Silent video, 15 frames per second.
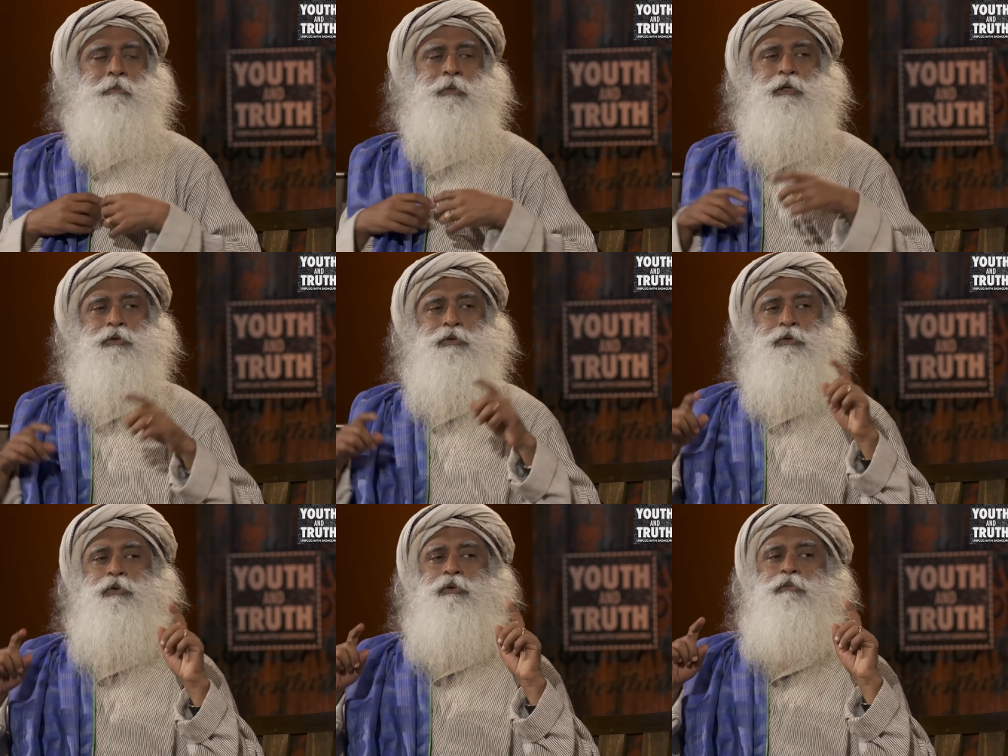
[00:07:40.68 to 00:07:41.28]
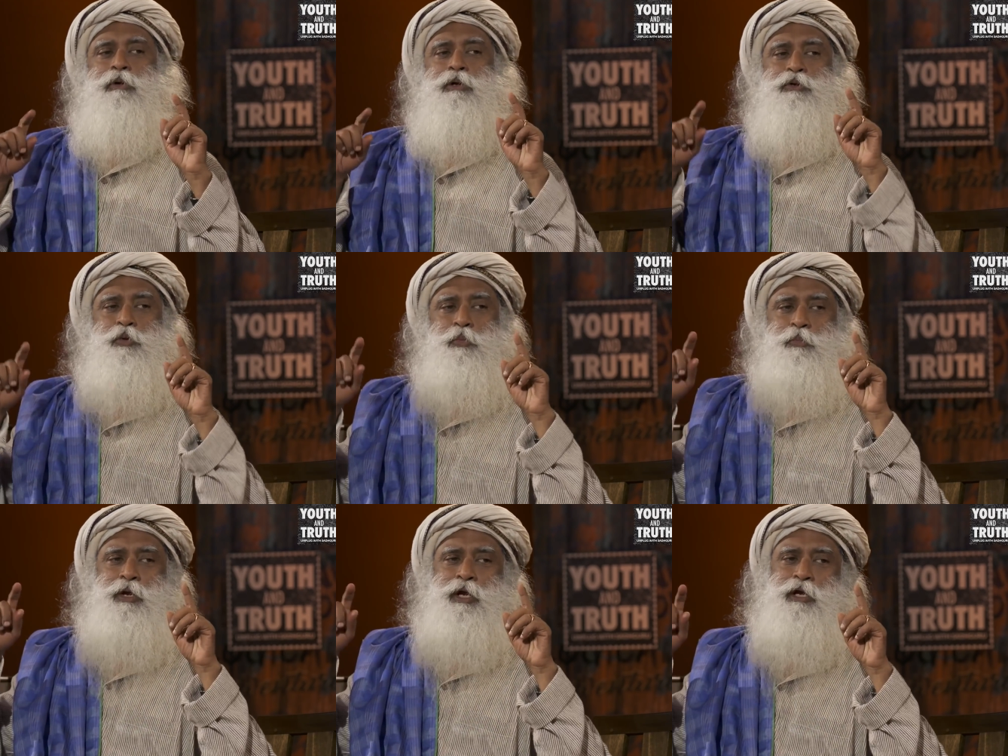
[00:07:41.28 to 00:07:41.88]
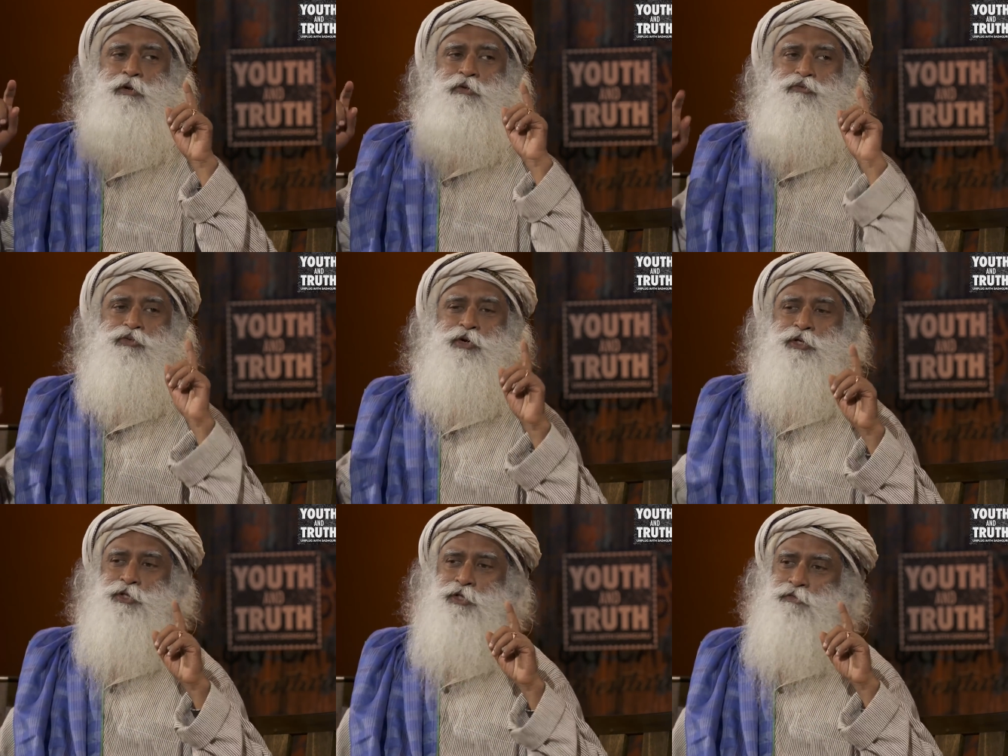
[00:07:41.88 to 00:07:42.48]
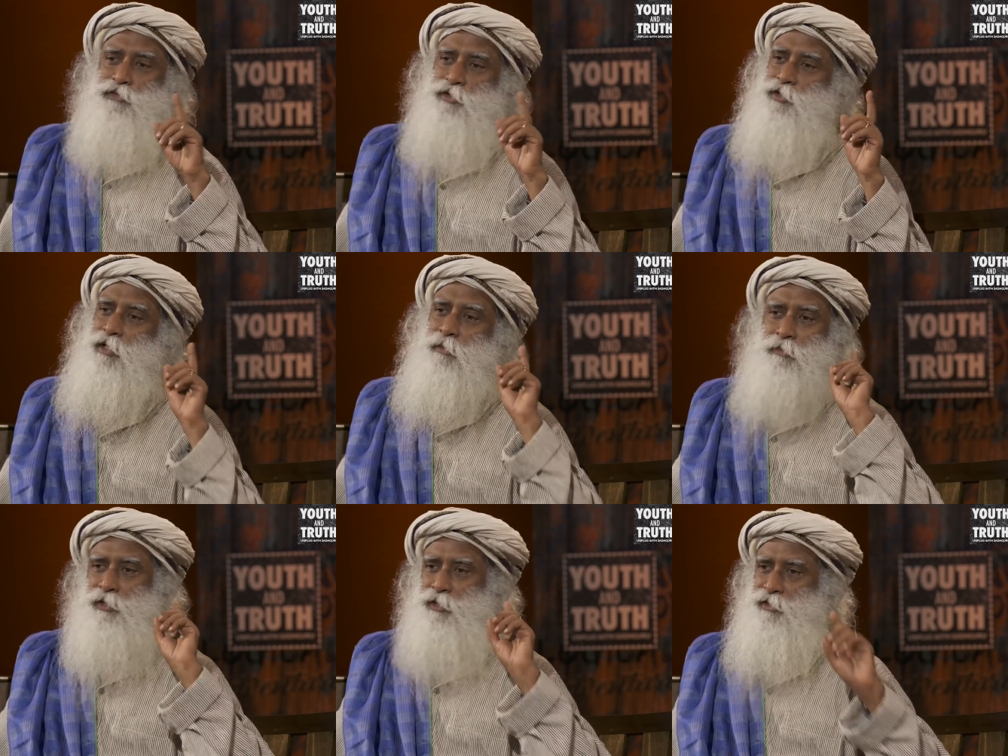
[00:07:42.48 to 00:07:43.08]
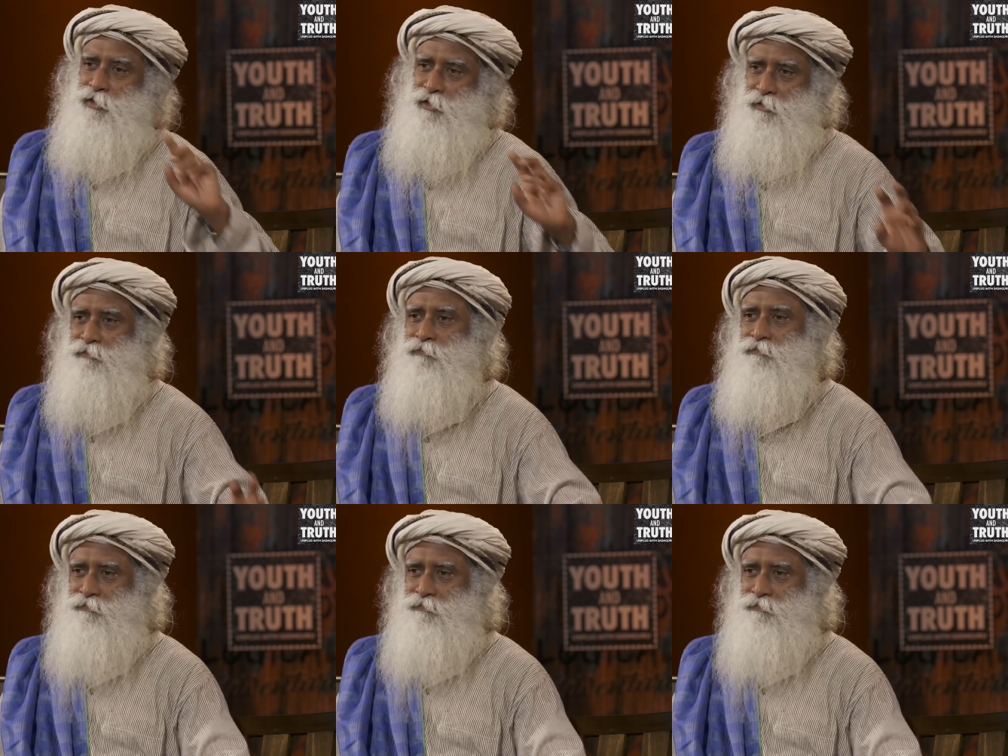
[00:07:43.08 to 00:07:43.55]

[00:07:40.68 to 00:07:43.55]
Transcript: But you don't want your brain to function for some reason.